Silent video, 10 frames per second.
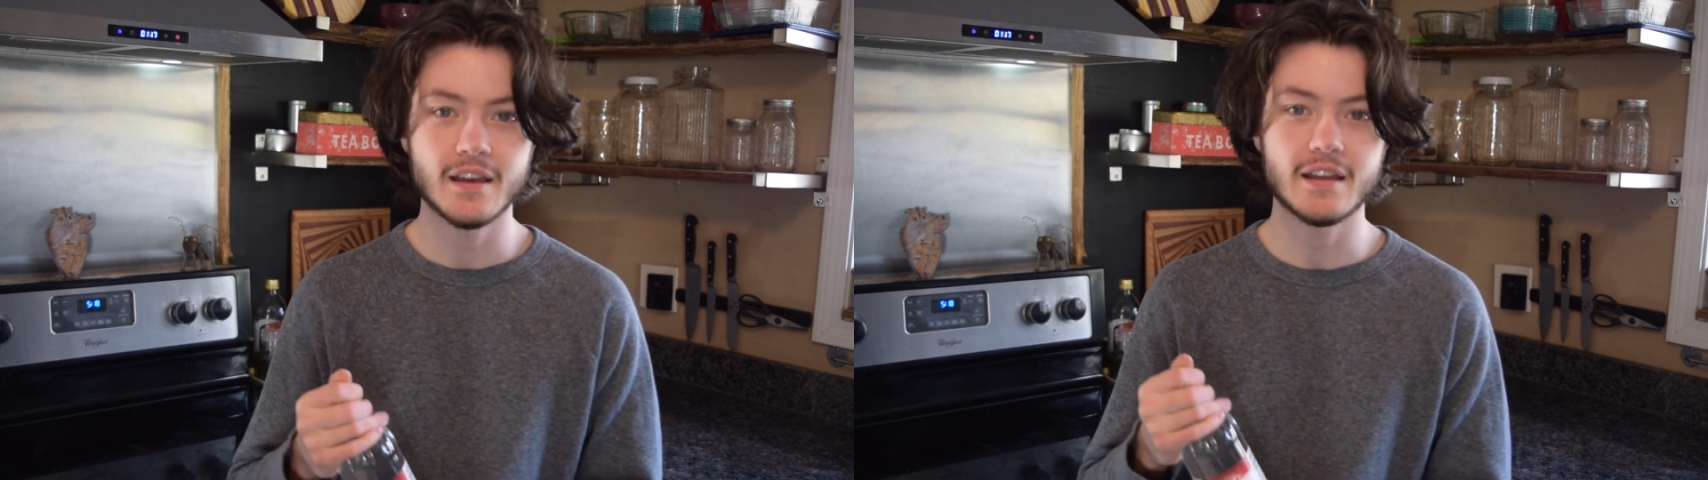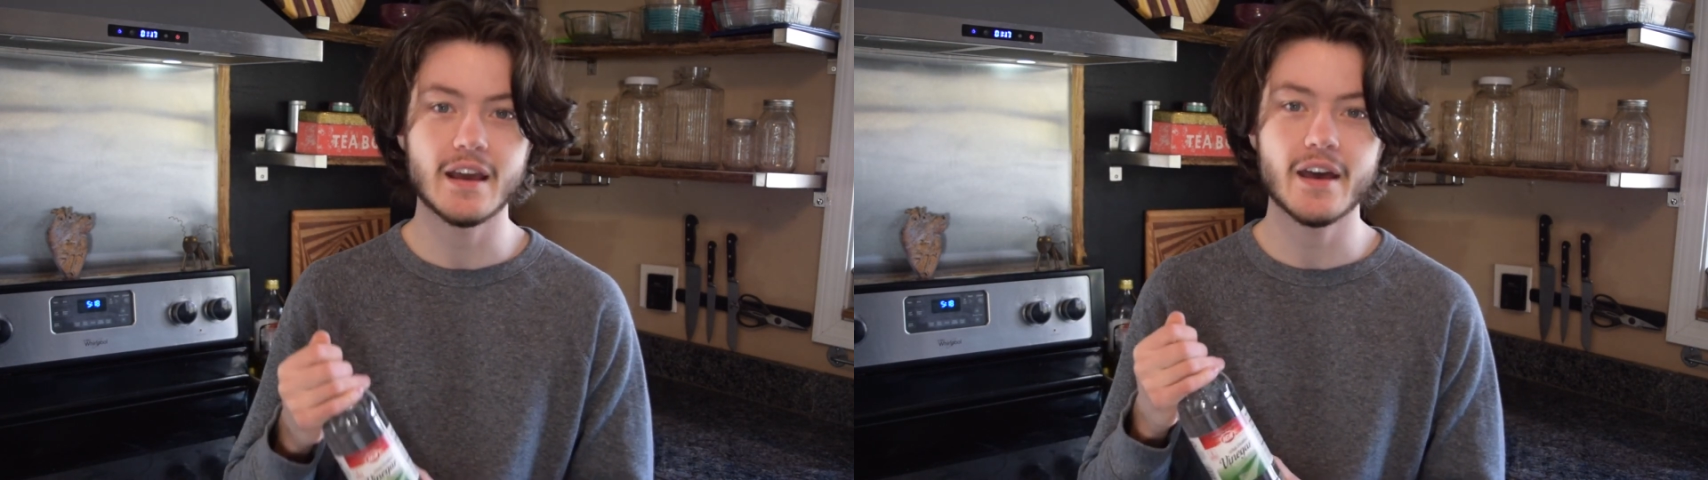
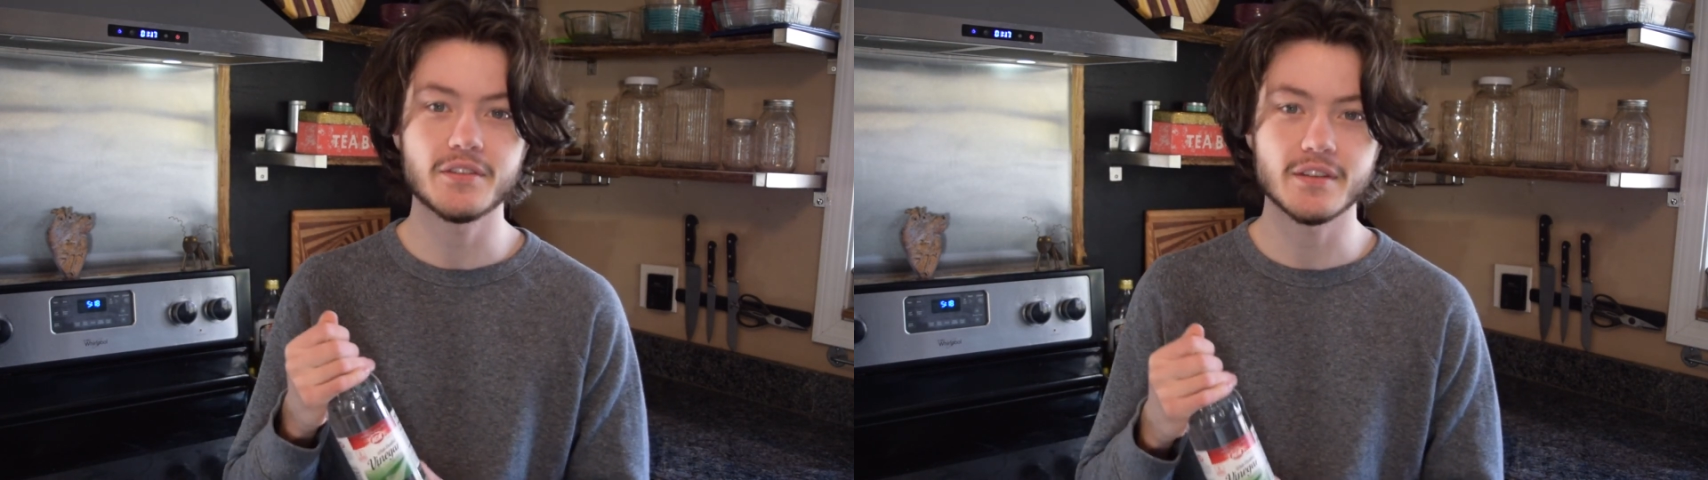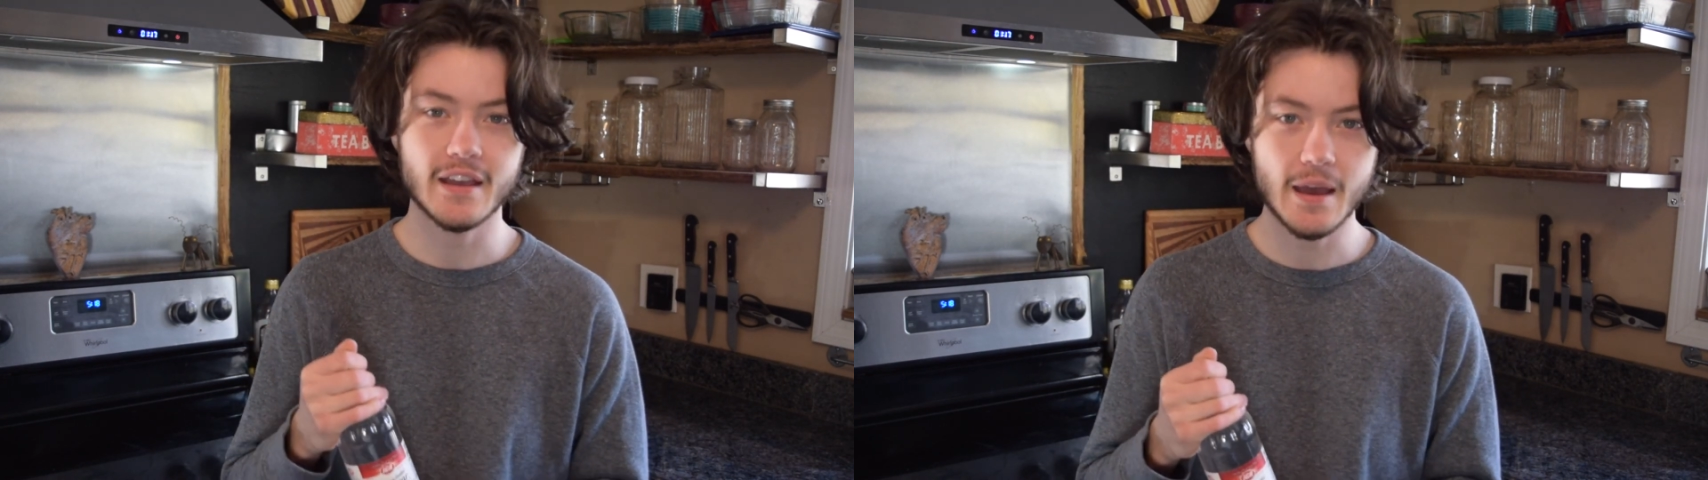and it
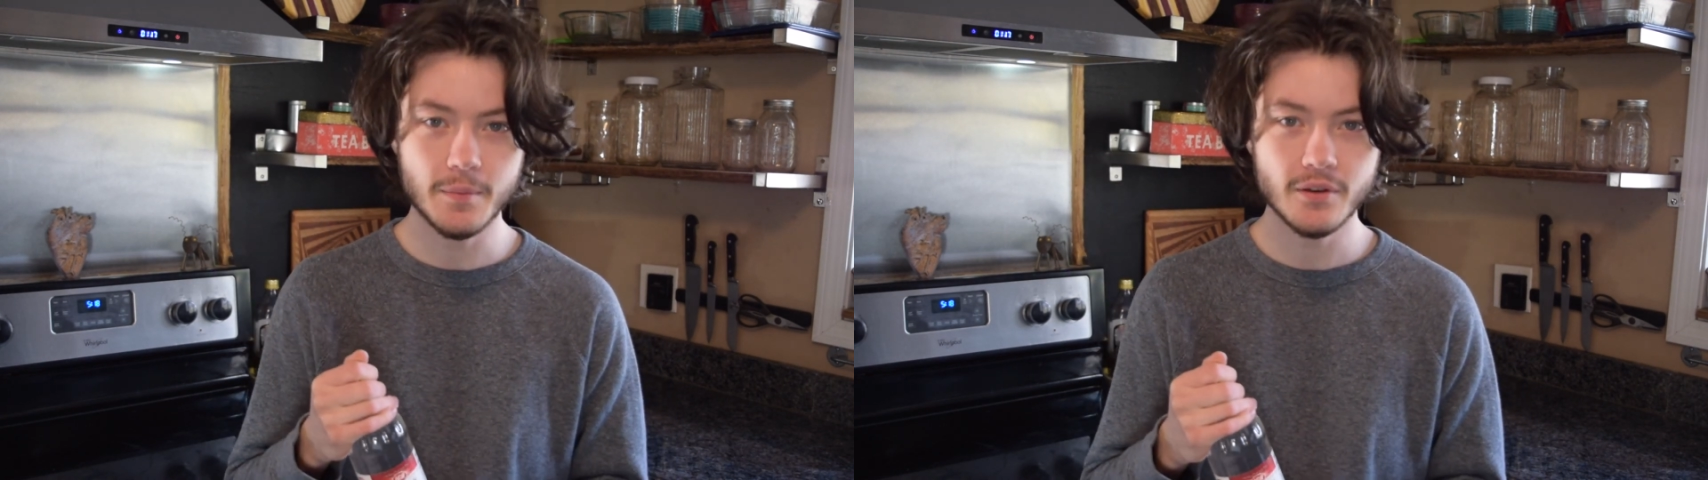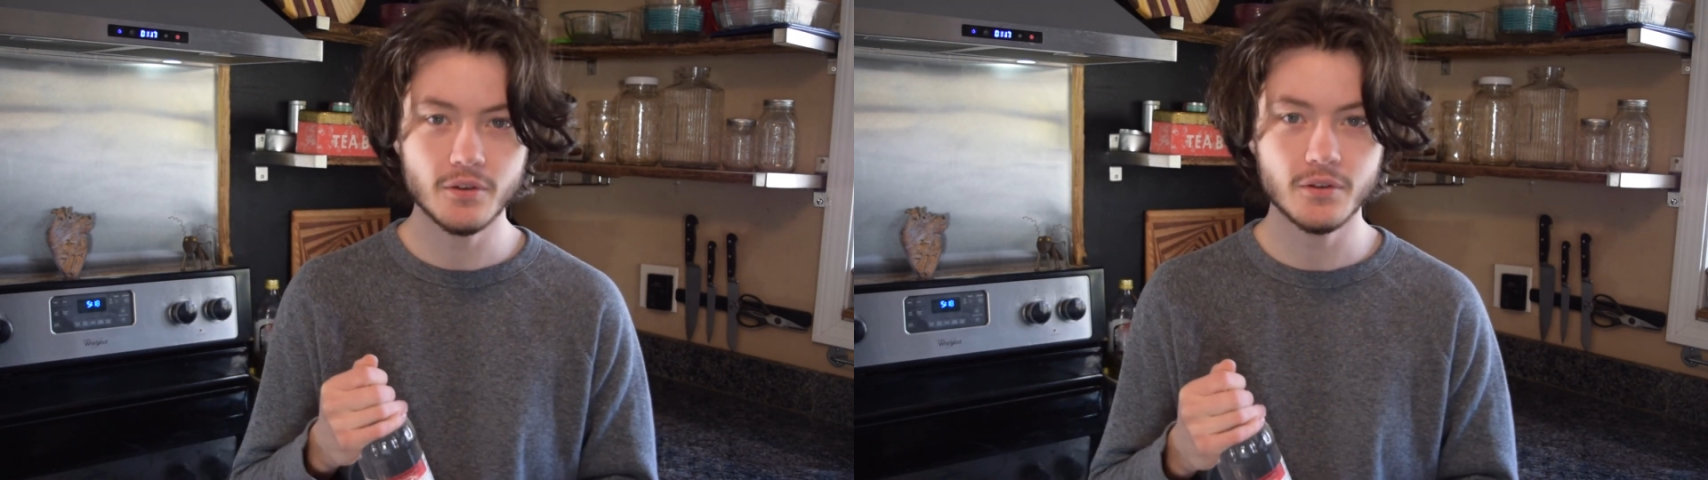has the
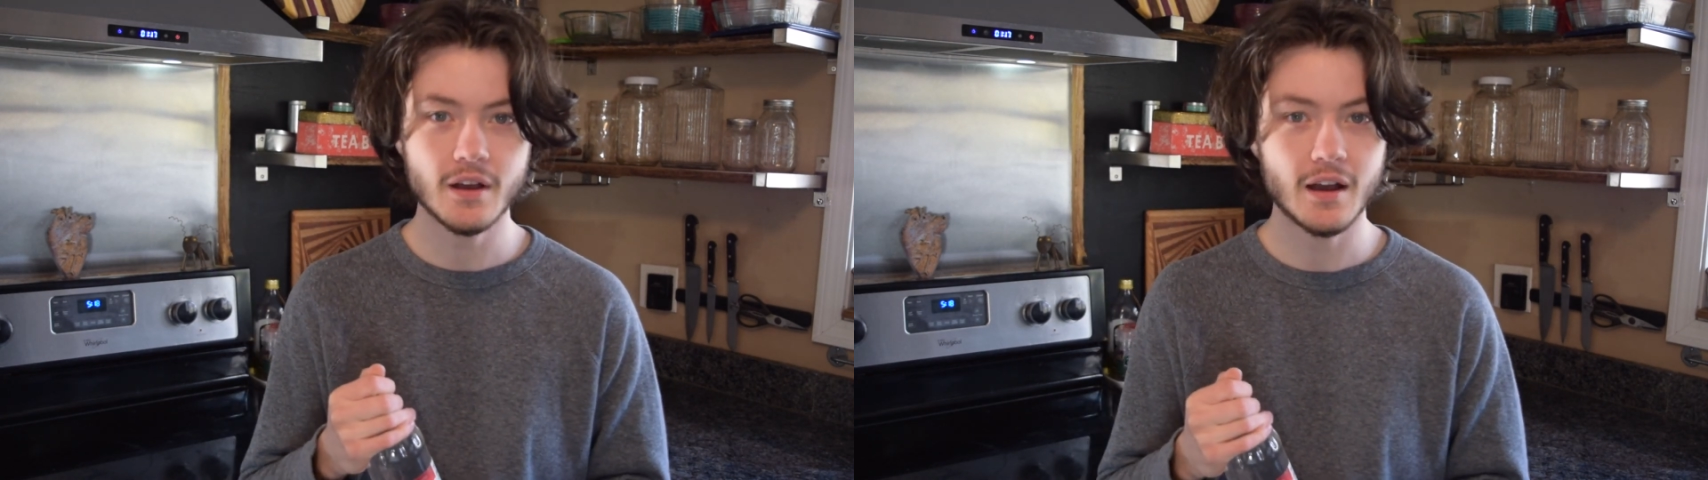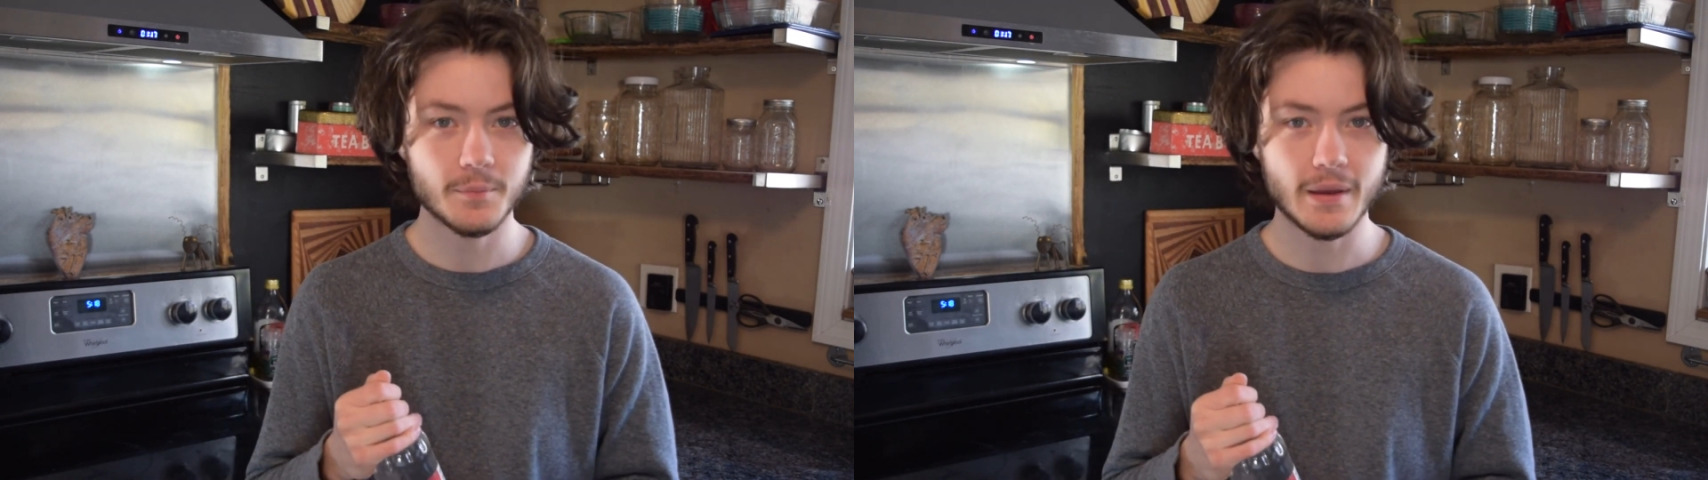chemical
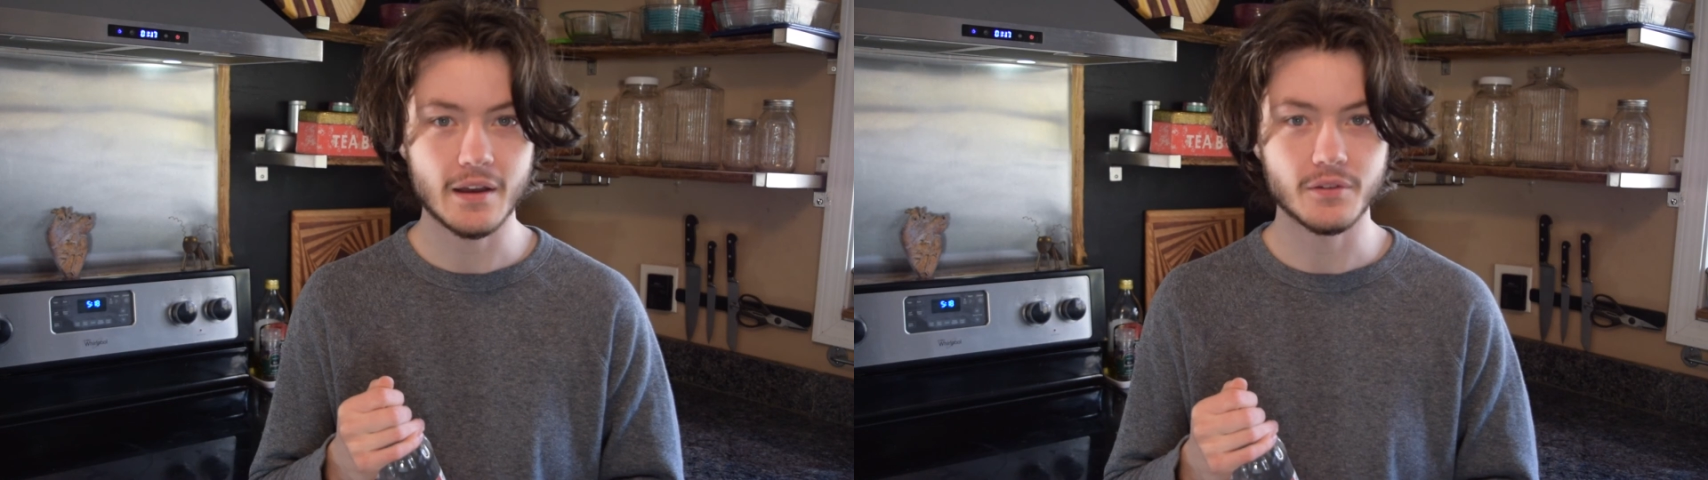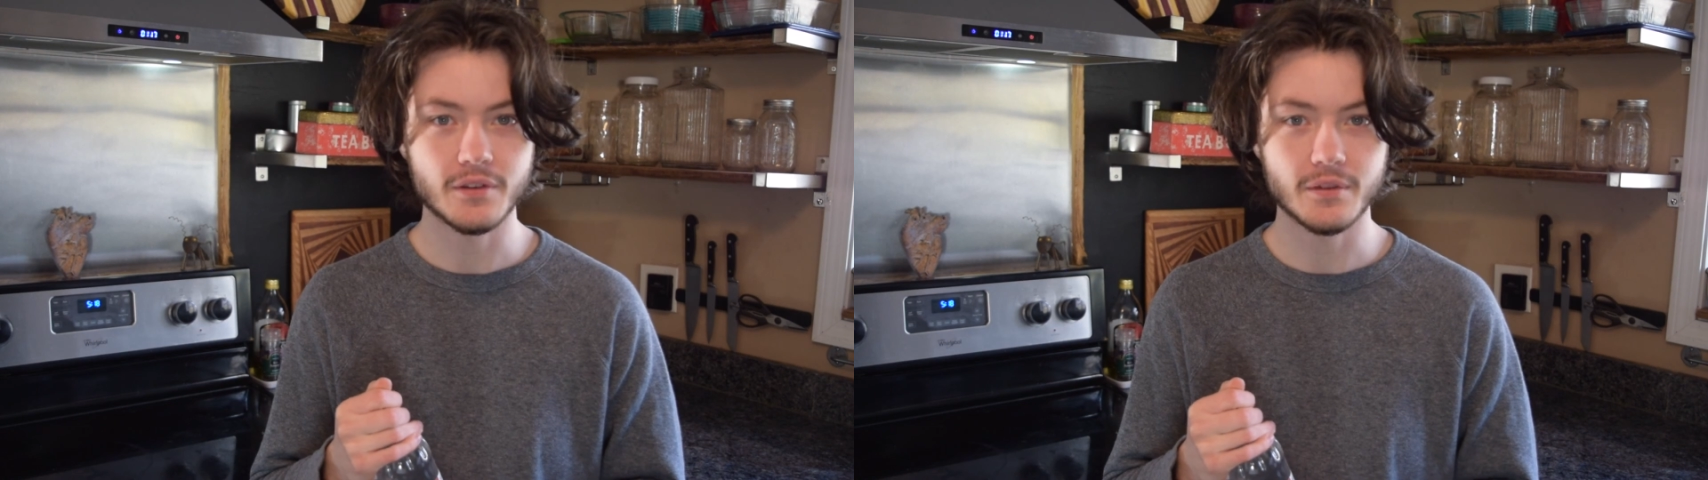compound